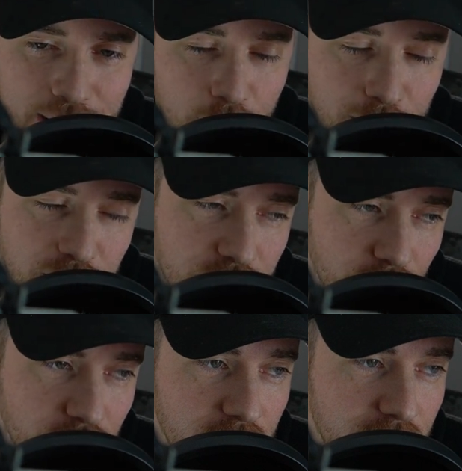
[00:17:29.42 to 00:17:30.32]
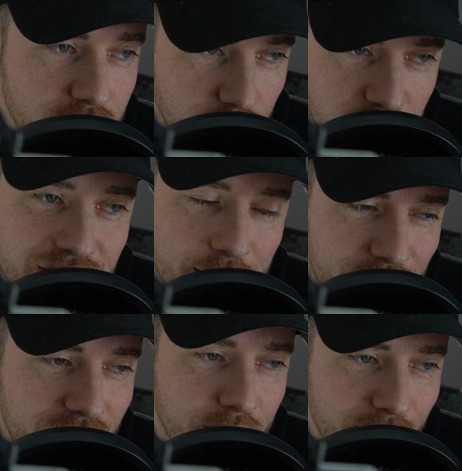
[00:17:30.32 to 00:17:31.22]
that moment. So just keep
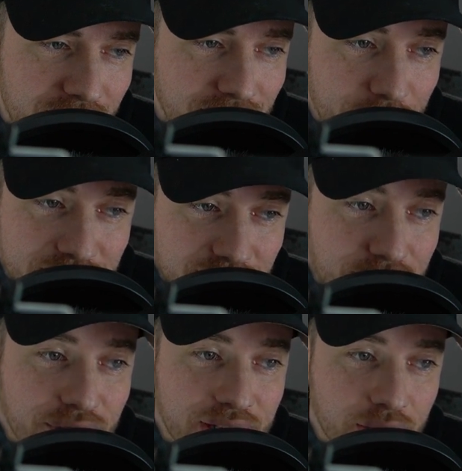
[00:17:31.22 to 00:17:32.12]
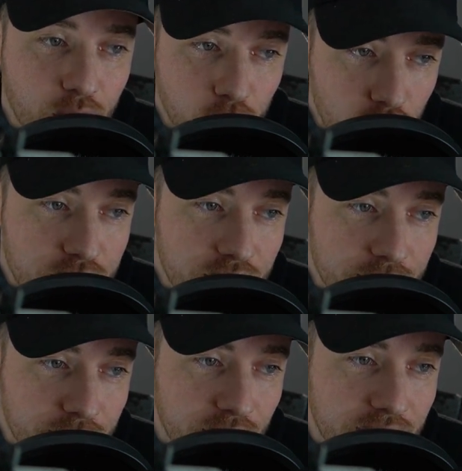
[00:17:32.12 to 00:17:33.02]
that in mind. I mean, definitely worth
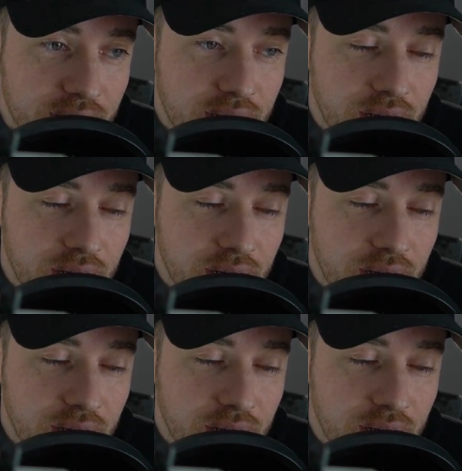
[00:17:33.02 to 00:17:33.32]
it. But